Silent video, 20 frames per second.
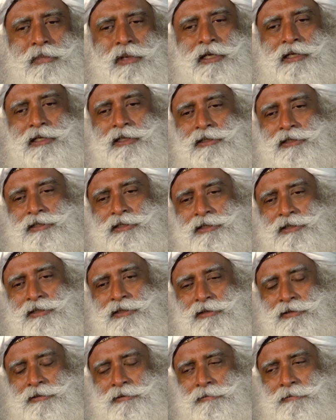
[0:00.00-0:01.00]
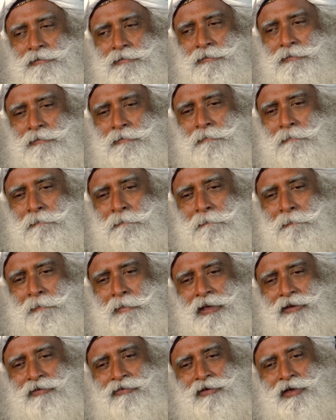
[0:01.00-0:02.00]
At least, if